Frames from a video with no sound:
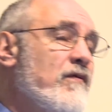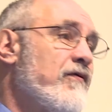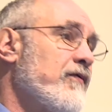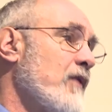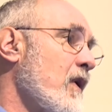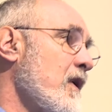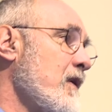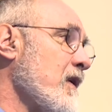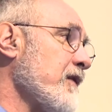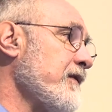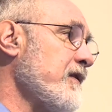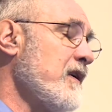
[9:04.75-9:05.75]
flood
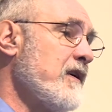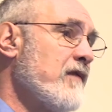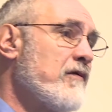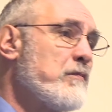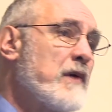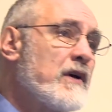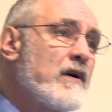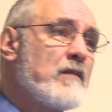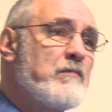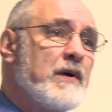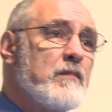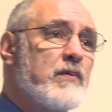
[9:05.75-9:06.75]
a city of 1
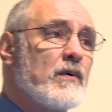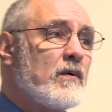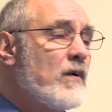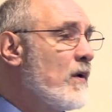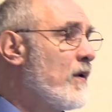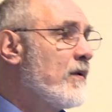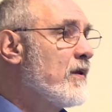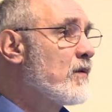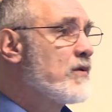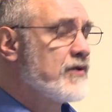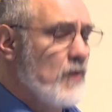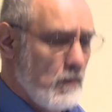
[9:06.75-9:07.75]
million people, there
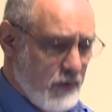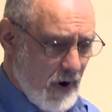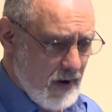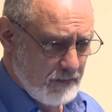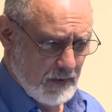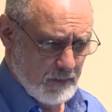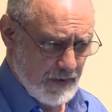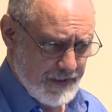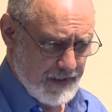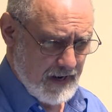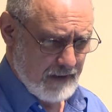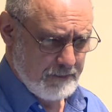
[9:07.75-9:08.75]
was no problem
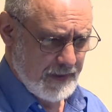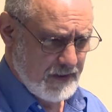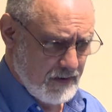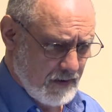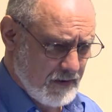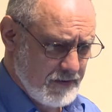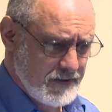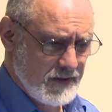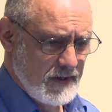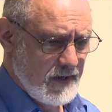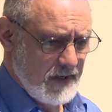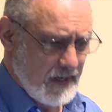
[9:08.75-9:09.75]
with that,
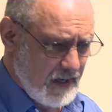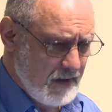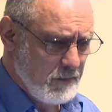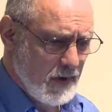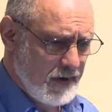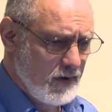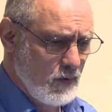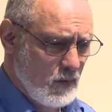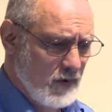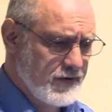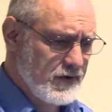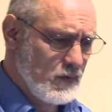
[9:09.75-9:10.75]
because anybody who
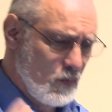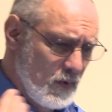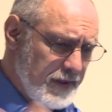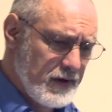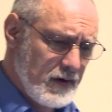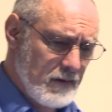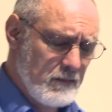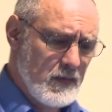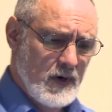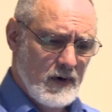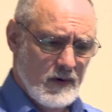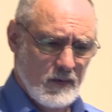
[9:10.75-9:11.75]
wasn't with him
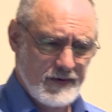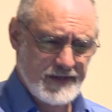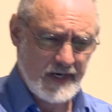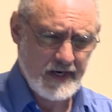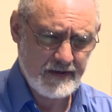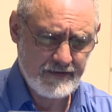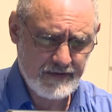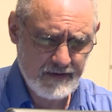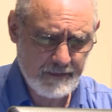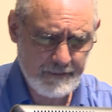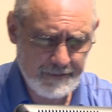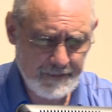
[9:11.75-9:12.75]
was against him.